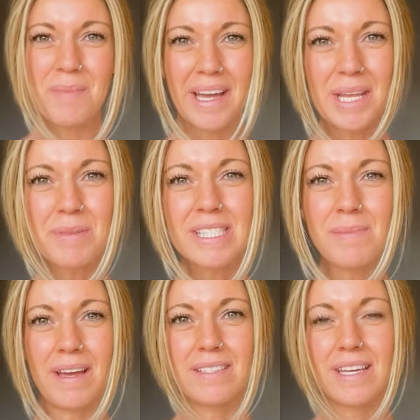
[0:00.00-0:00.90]
My name is
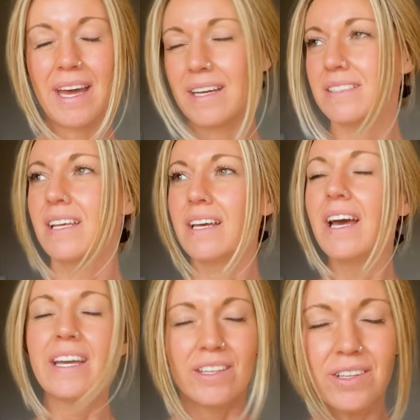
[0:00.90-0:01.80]
Amanda and
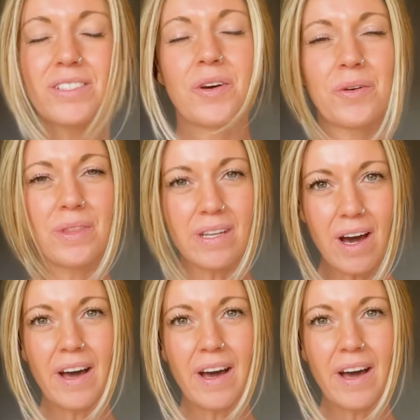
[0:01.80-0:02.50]
y'all know that